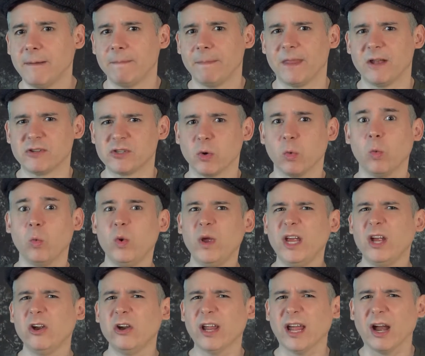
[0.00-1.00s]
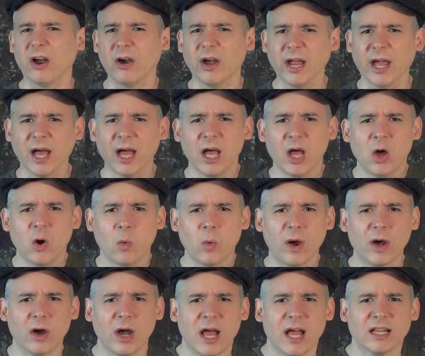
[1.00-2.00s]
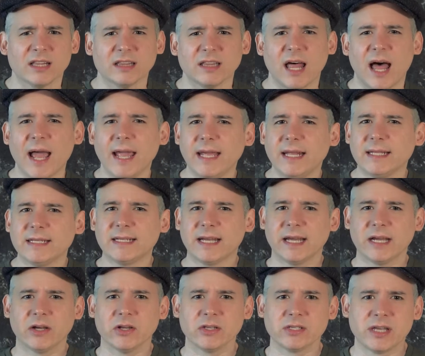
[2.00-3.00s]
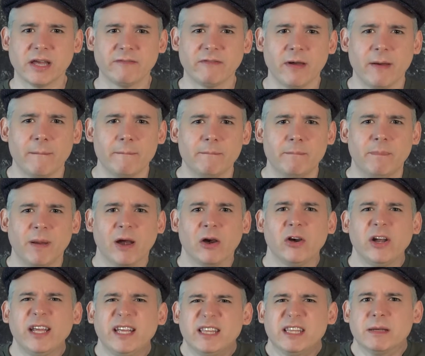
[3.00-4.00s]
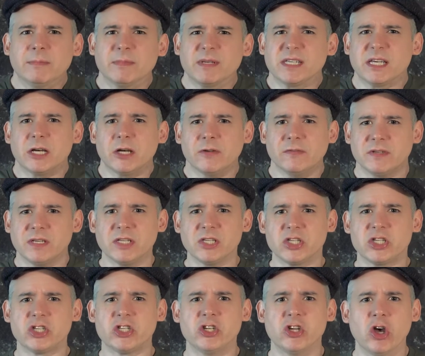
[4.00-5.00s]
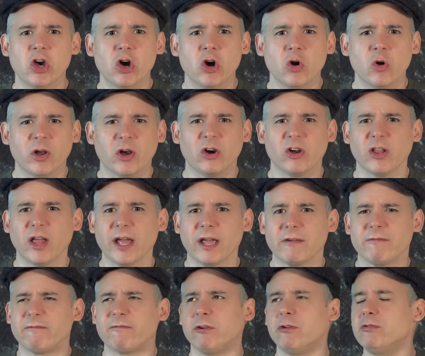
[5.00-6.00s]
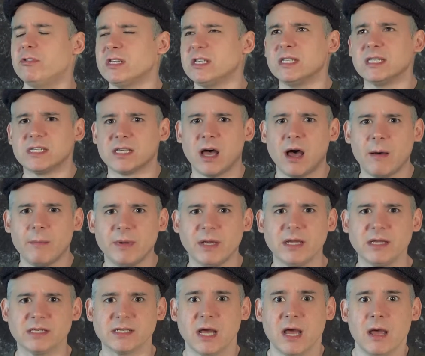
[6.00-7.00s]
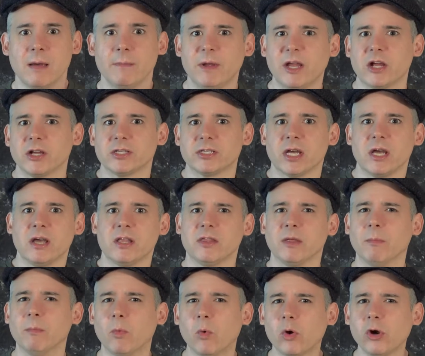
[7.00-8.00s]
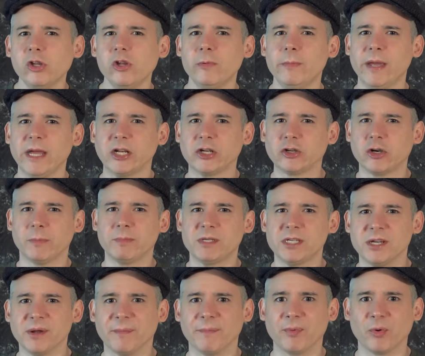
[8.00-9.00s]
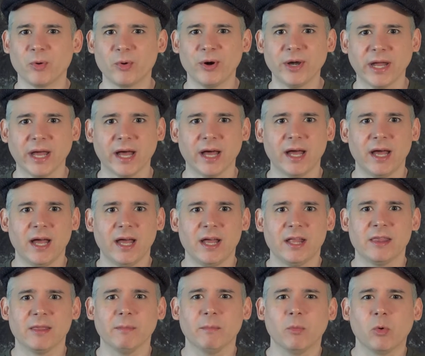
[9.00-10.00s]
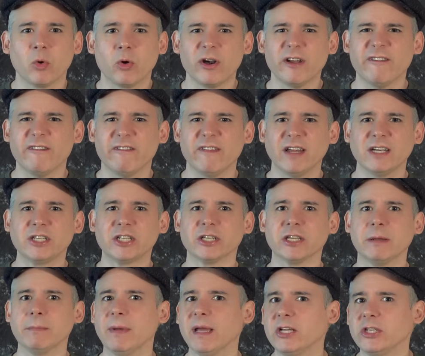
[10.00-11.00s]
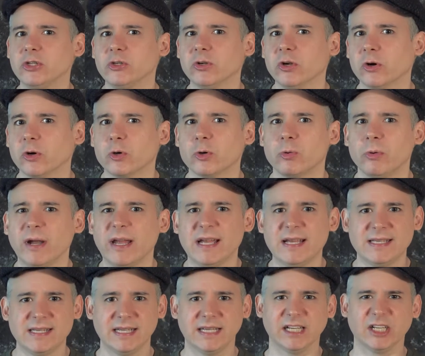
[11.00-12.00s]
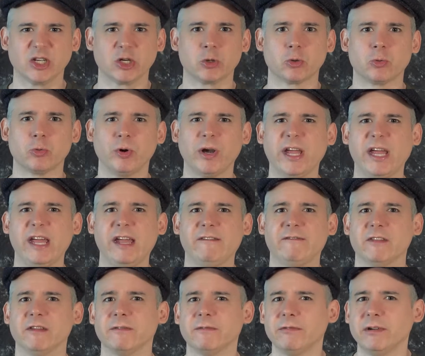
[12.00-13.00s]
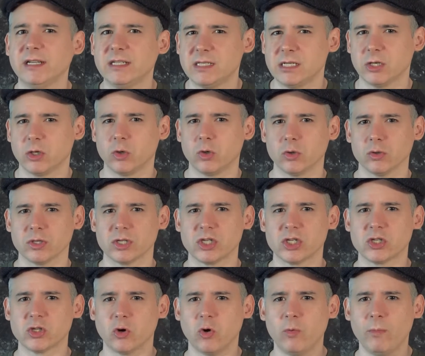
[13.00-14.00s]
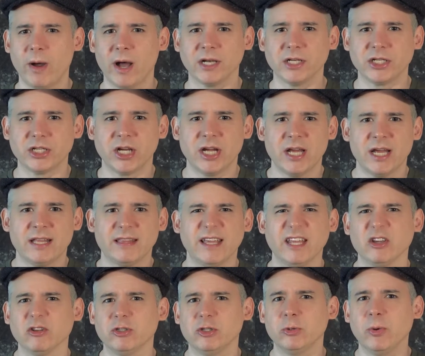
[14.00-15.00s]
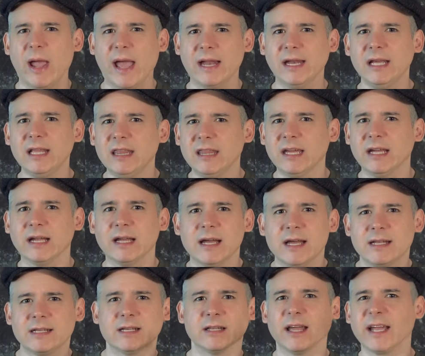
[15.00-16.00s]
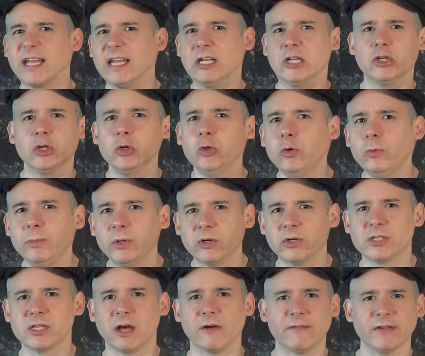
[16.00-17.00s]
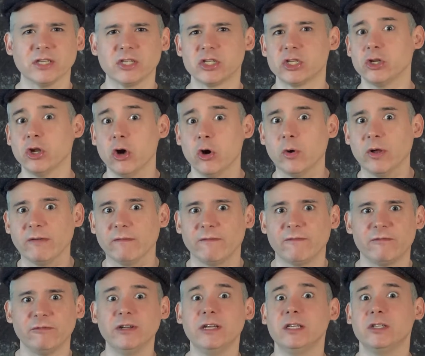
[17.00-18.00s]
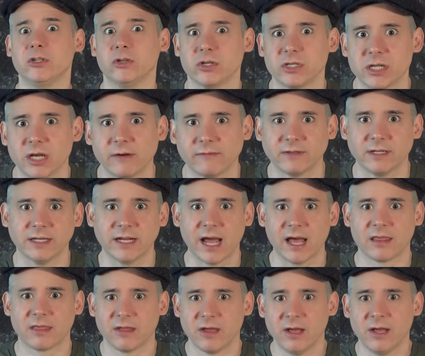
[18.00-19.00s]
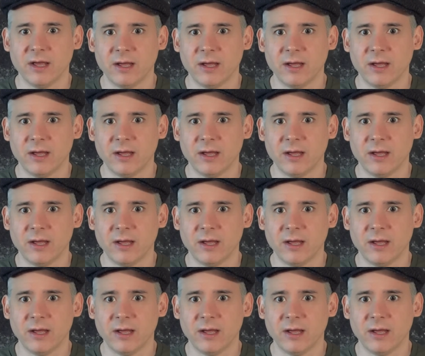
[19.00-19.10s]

There's a weird area where Liontails have buried themselves in snow and are like frozen zombies because the more you make trips into Borea, the more it eventually makes you go crazy and crave the freezing cold so much that you'll do anything to like entomb yourself in snow and freeze yourself to death.